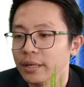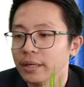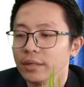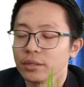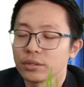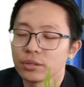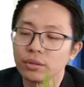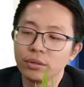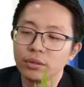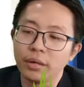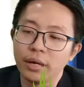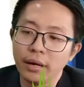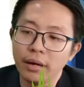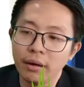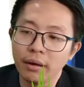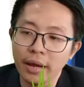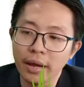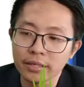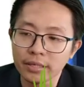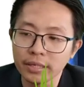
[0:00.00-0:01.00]
So
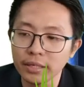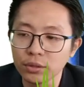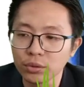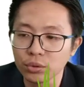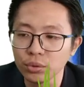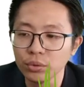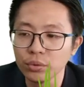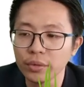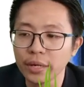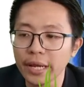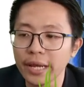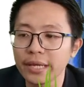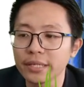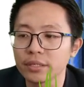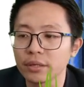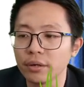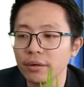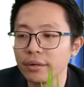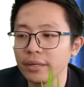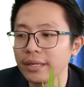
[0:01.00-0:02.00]
actually 2 rays
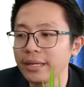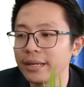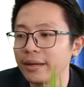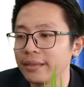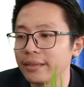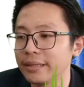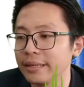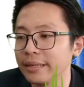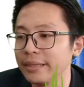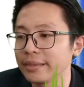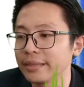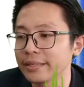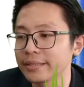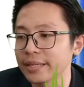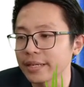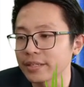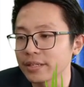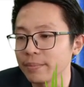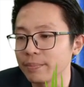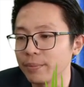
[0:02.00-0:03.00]
already got the
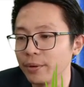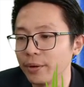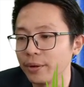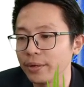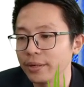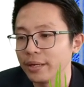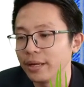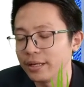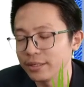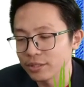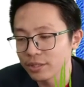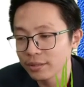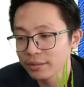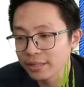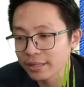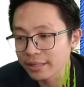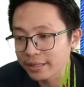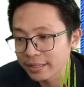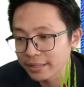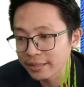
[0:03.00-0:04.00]
intersection point. So
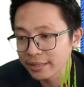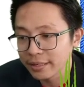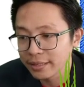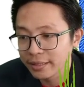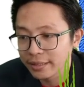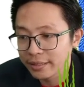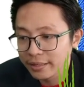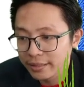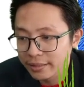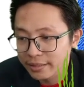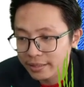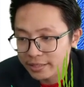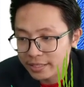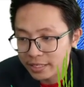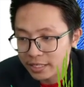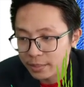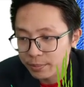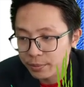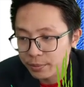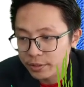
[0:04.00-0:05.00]
the
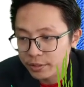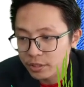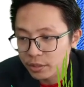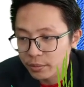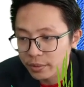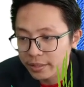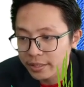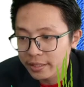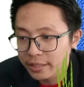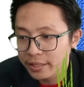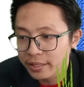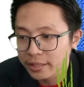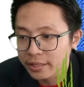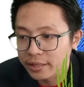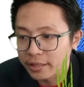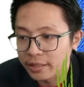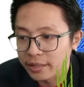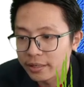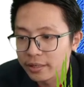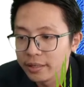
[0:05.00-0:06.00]
intersection point is over
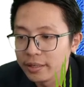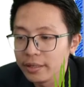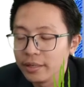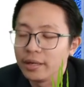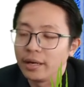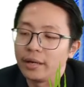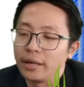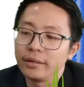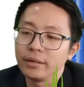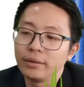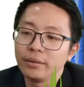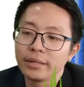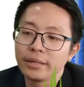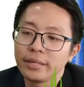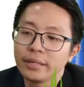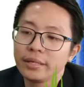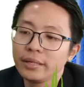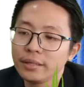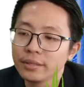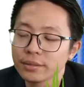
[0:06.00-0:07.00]
here. Over
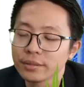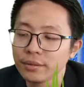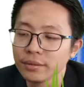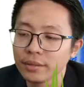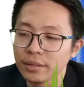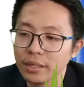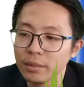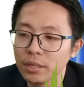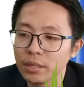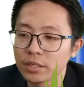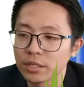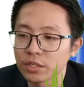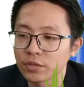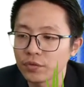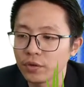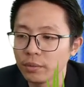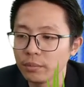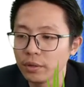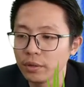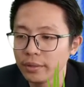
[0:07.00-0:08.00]
here, so the image is
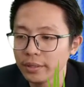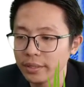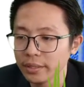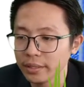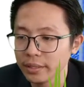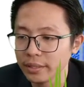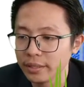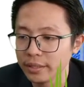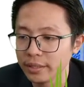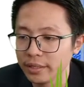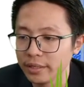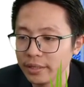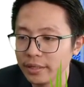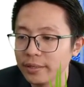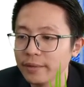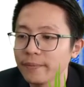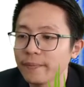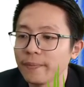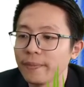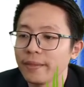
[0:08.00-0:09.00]
formed over
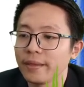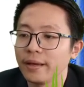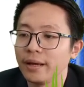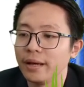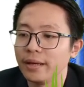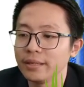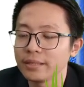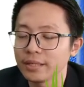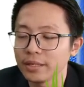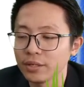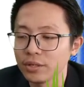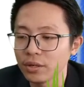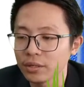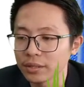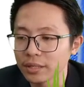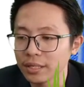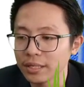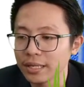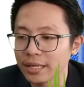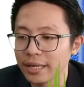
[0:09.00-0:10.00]
here. It's a
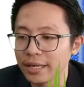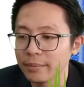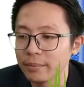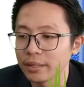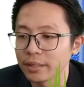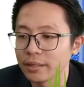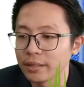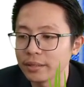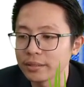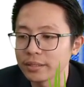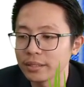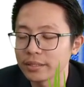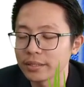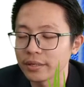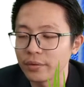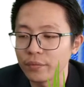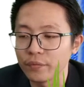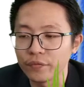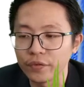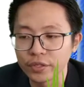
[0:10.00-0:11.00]
dotted line because it's
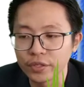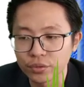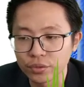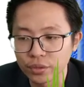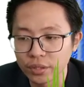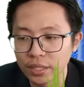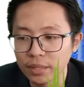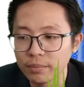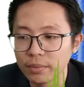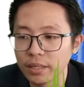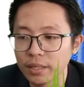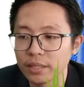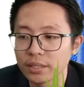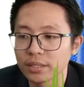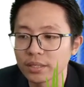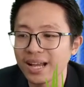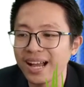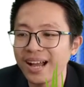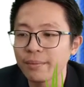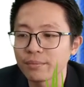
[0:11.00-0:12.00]
a virtual image.
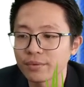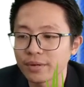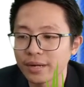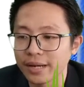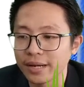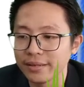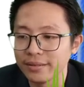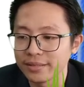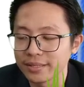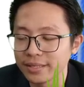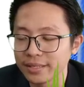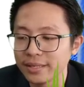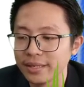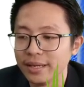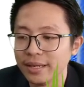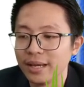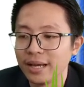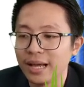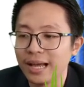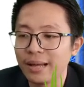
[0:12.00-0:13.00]
Upright, you see,
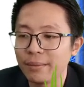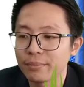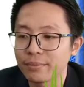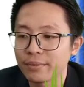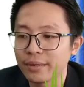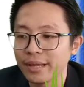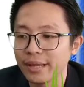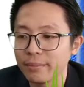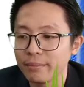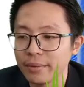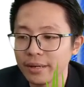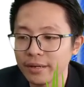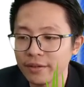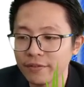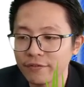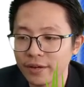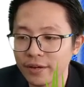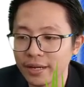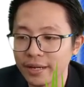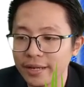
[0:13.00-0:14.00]
upright and
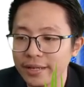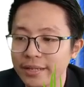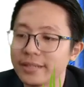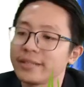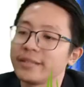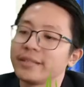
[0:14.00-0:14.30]
magnified.